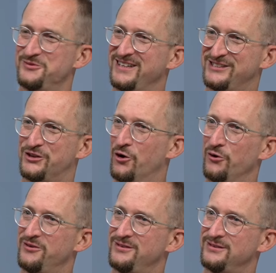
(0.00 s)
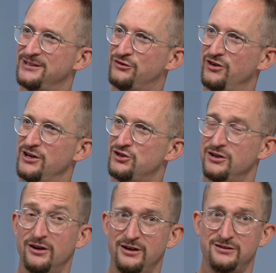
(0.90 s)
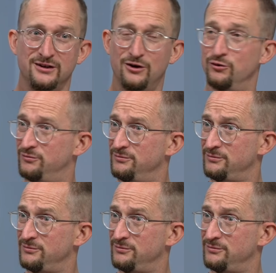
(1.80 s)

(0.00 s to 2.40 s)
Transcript: it's gone, it's finished. He's an old